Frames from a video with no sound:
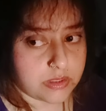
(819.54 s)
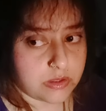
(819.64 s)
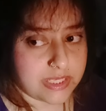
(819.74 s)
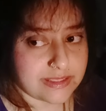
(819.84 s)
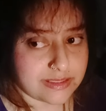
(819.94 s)

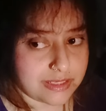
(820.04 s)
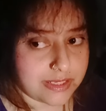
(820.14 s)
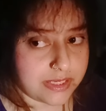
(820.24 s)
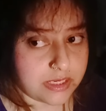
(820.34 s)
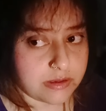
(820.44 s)
is
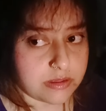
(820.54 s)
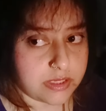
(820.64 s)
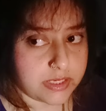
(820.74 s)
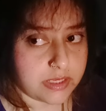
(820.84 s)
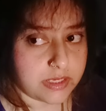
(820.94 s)
sitting in
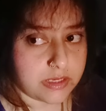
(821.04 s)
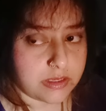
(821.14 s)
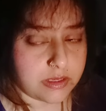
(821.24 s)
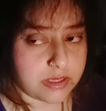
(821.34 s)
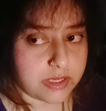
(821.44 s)

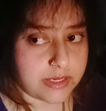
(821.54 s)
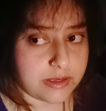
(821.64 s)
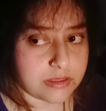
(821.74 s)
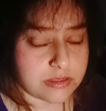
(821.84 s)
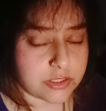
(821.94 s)

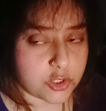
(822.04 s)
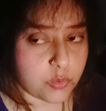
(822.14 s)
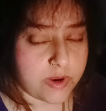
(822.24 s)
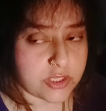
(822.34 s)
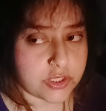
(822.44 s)
a
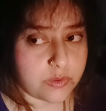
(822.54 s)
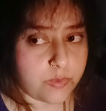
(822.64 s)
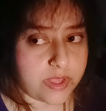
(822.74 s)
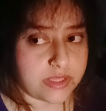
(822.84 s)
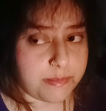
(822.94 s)
situation
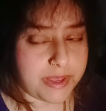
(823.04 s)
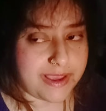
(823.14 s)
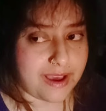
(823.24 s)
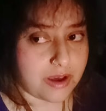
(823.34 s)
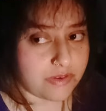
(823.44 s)
where they may
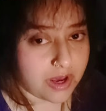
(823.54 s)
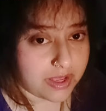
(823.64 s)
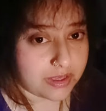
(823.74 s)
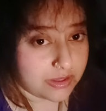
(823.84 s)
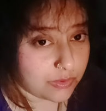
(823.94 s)
have
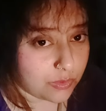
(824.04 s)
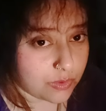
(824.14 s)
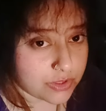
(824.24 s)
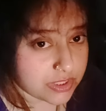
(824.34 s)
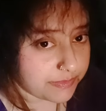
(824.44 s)
high ego
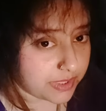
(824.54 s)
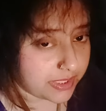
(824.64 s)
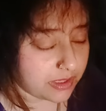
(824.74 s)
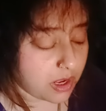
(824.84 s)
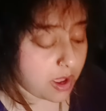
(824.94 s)
or
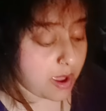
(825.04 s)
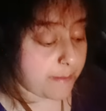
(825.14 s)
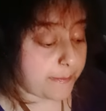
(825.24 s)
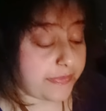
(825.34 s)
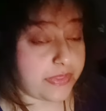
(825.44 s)
something,
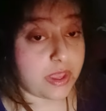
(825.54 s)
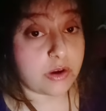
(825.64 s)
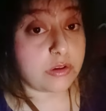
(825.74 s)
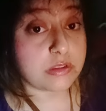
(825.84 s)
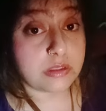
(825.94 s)
but they are
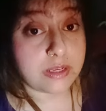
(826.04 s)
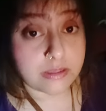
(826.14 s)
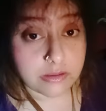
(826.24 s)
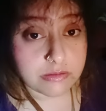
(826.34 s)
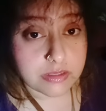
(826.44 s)
going to let
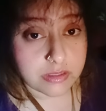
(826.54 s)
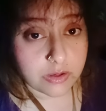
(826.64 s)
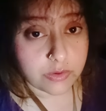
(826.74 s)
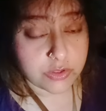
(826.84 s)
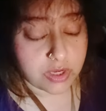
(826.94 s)
loose and they're
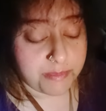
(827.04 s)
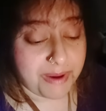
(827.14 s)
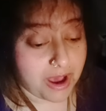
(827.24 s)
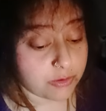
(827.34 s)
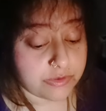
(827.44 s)
going to come
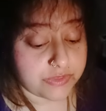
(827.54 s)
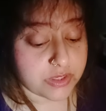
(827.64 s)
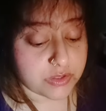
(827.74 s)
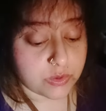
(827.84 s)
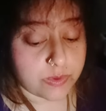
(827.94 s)
out of their
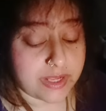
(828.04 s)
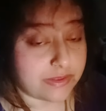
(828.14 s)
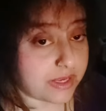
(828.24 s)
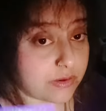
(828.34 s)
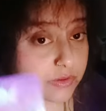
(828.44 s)
zone and
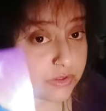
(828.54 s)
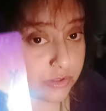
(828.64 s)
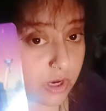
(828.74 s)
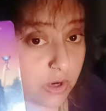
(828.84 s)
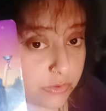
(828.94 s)
they're going to
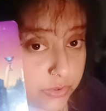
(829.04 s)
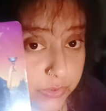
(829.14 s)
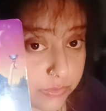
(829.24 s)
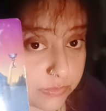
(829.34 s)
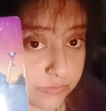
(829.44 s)
talk to
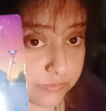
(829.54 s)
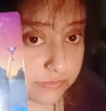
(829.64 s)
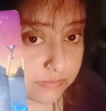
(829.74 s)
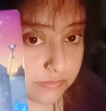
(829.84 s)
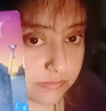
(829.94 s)

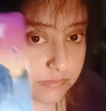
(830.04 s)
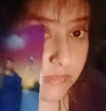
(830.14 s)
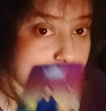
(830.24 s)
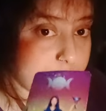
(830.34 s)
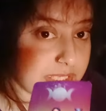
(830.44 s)

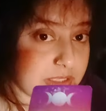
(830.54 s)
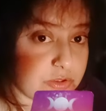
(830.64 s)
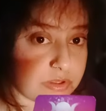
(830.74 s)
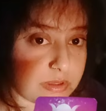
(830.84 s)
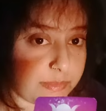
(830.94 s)
you. Message
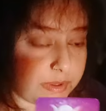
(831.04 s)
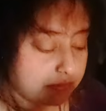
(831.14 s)
is coming.